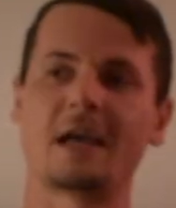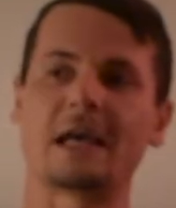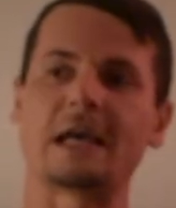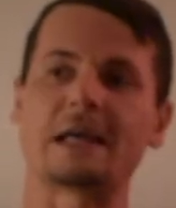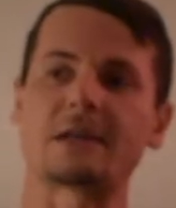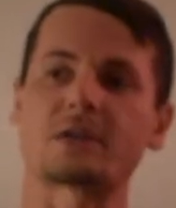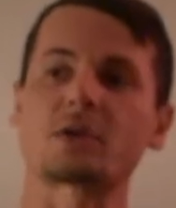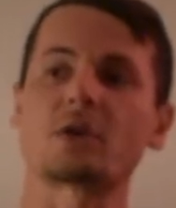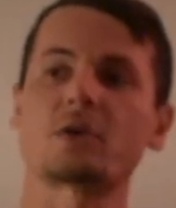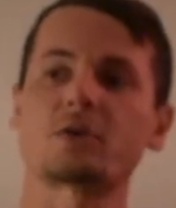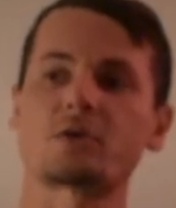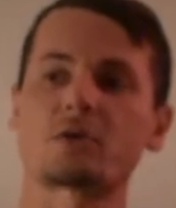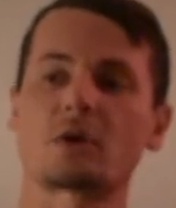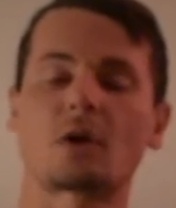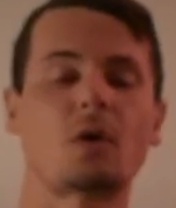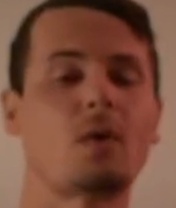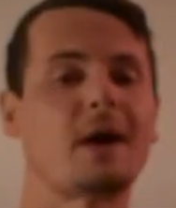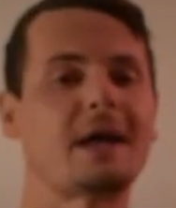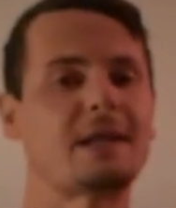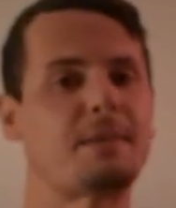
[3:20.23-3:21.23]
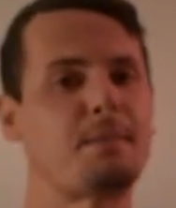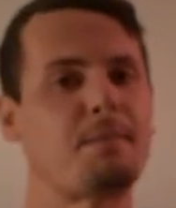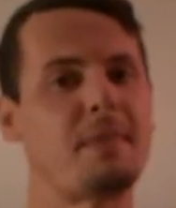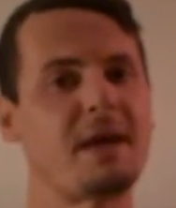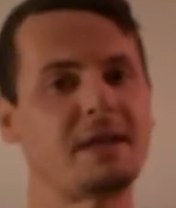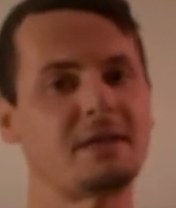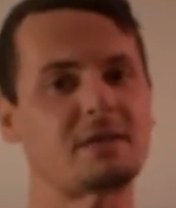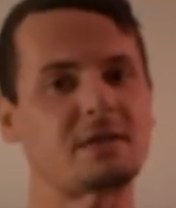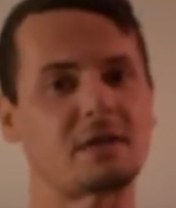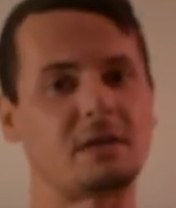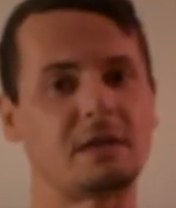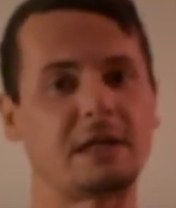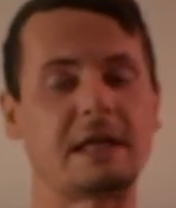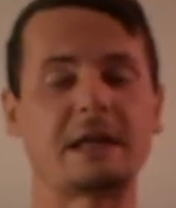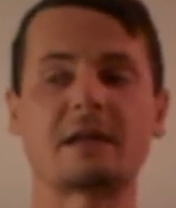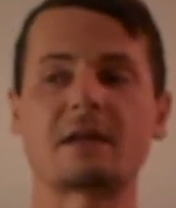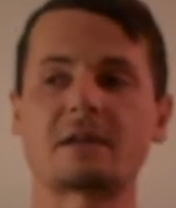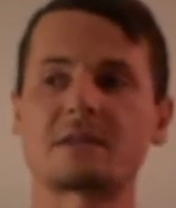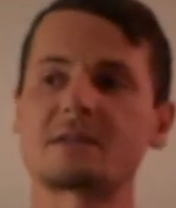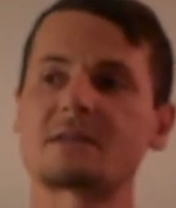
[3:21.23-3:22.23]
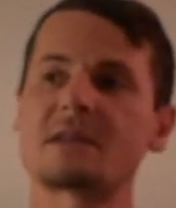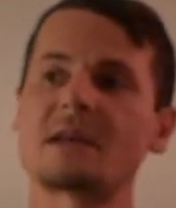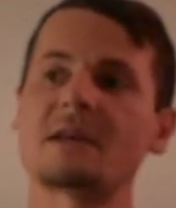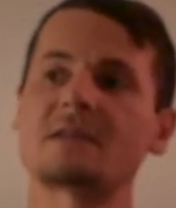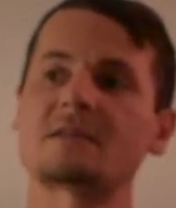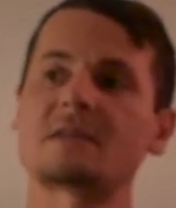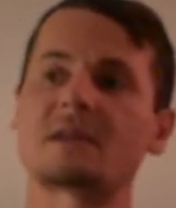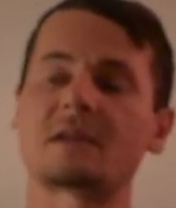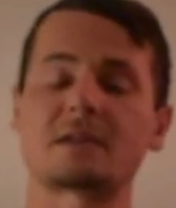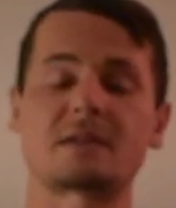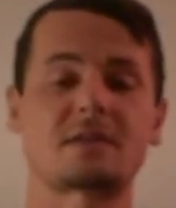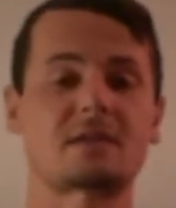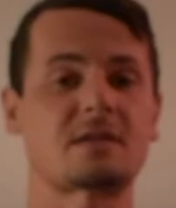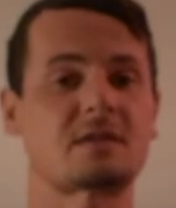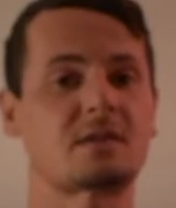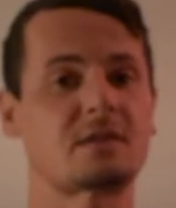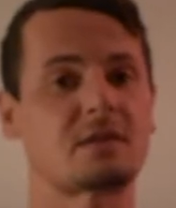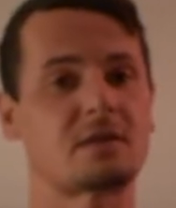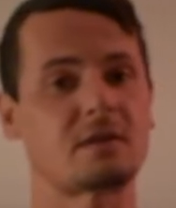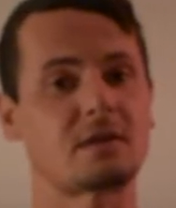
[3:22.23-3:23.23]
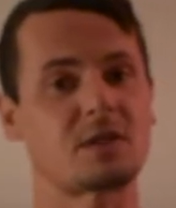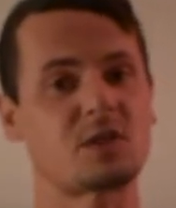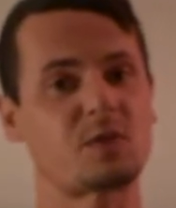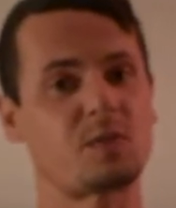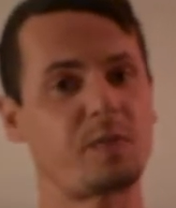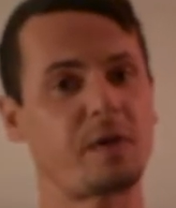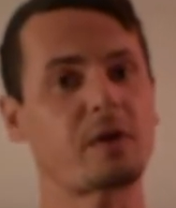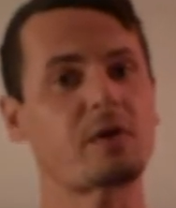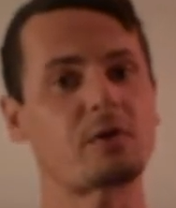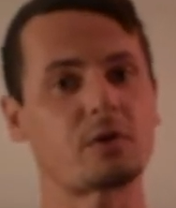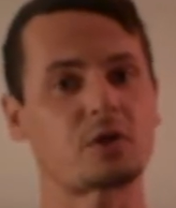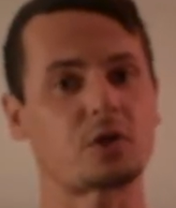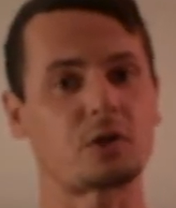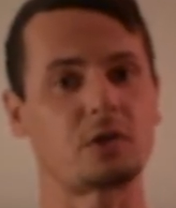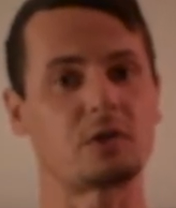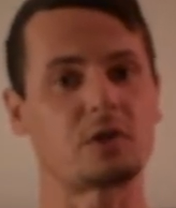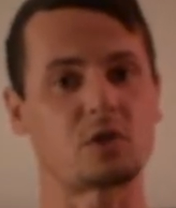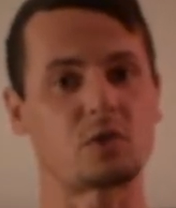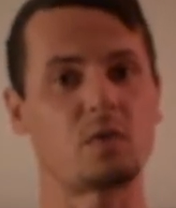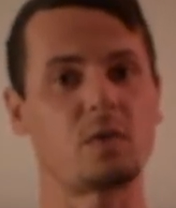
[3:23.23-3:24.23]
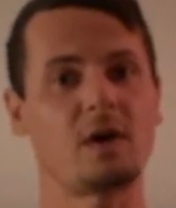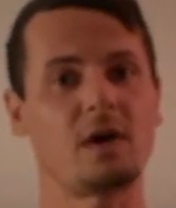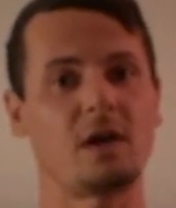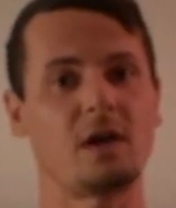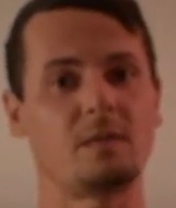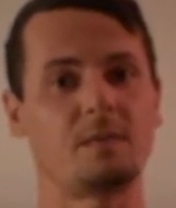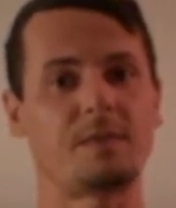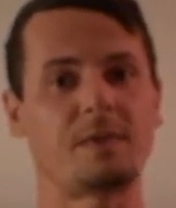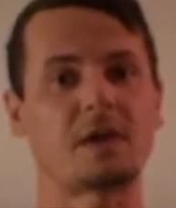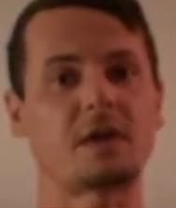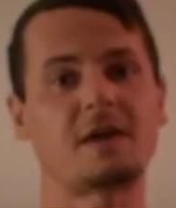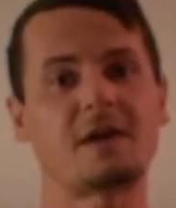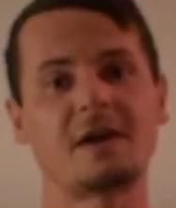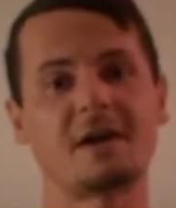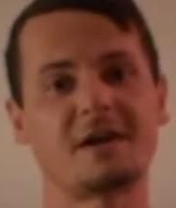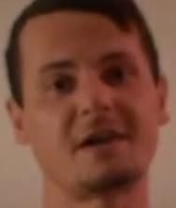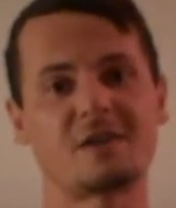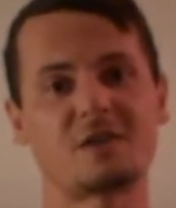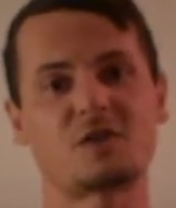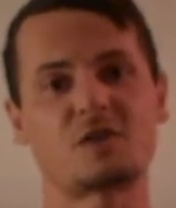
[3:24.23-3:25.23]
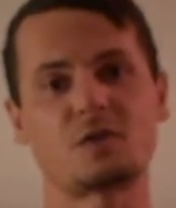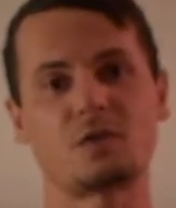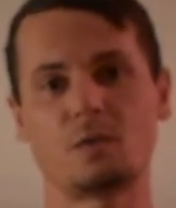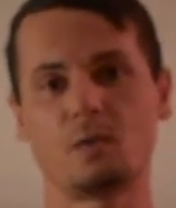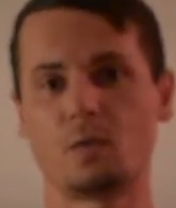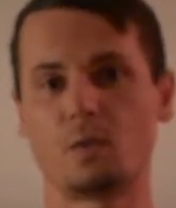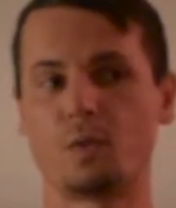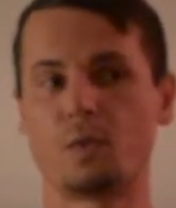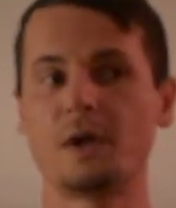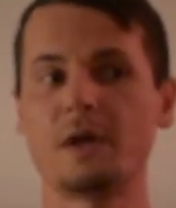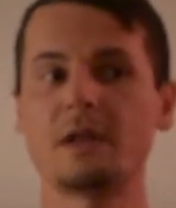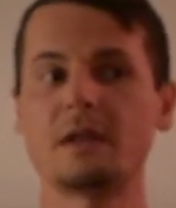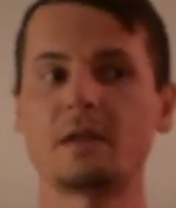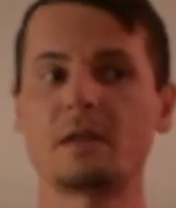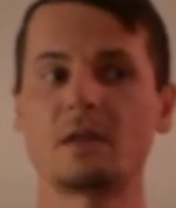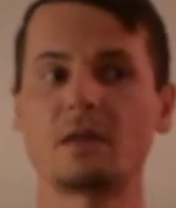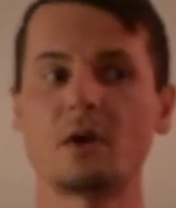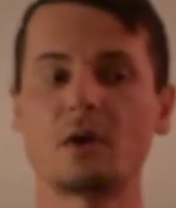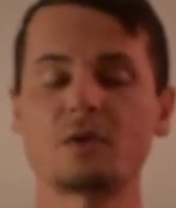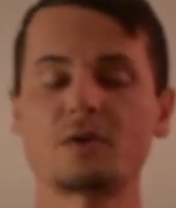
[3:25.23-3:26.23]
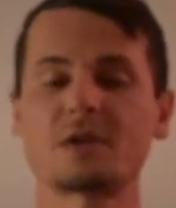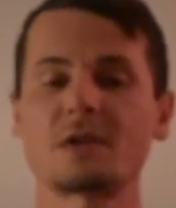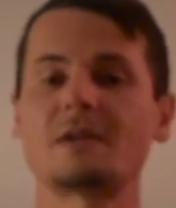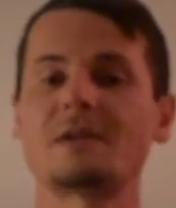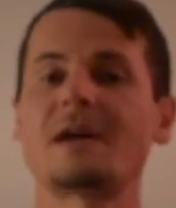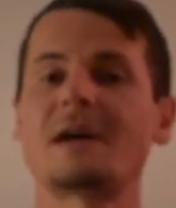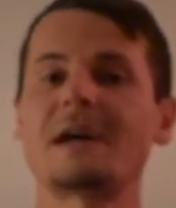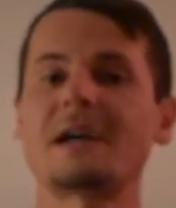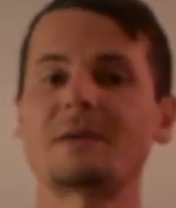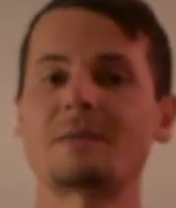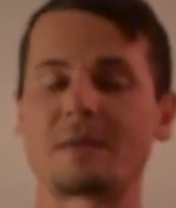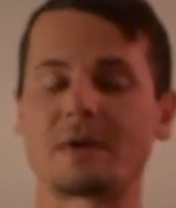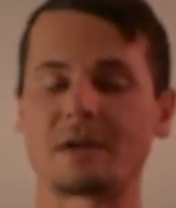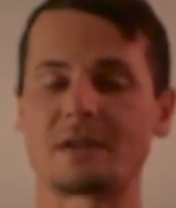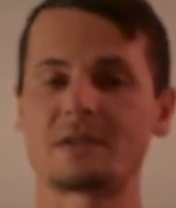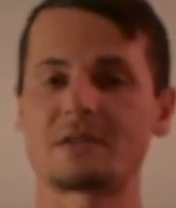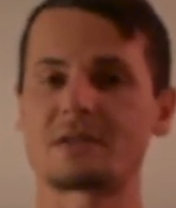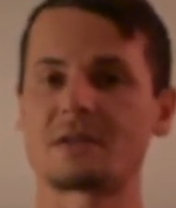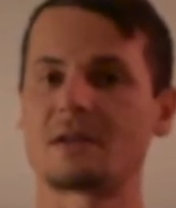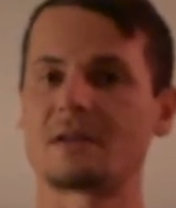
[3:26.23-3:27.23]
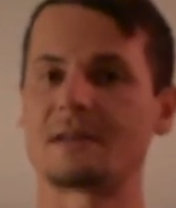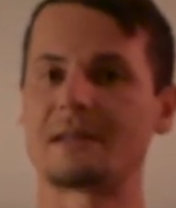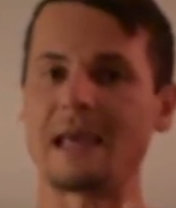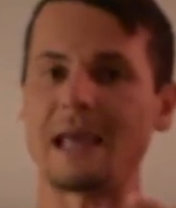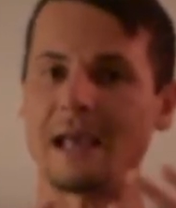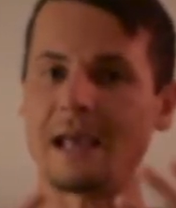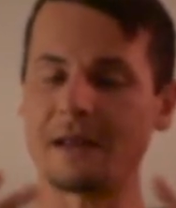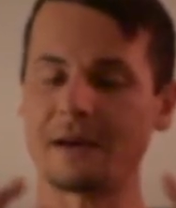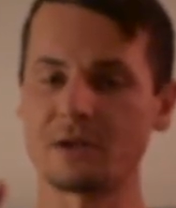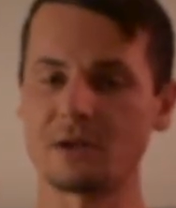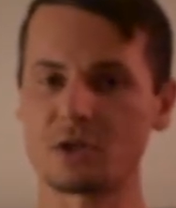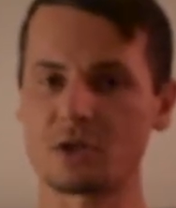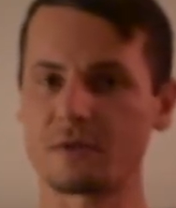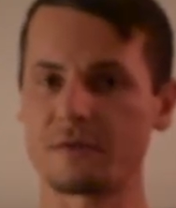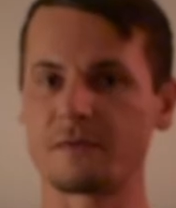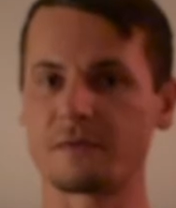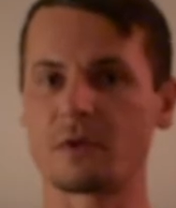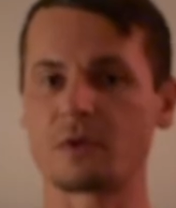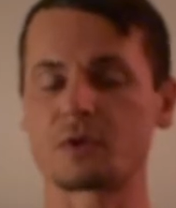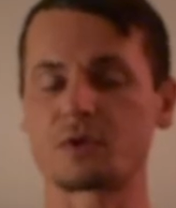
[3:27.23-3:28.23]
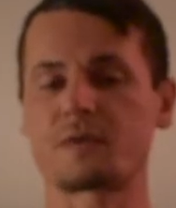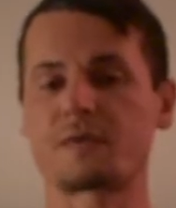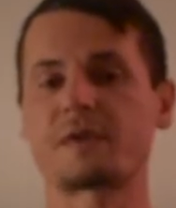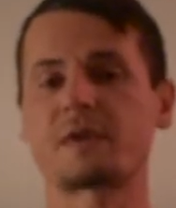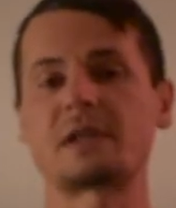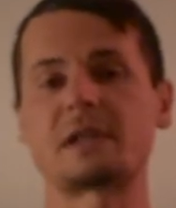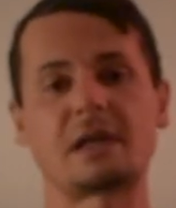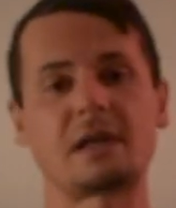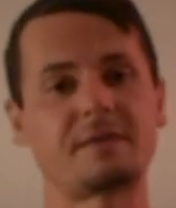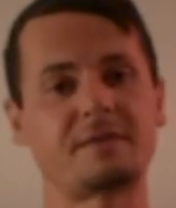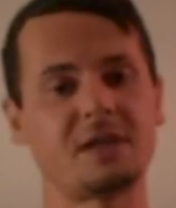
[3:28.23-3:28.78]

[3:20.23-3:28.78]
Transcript: it is also quite mental, and in a sense it is spiritual as well, because with those alignments, the energy flows freely.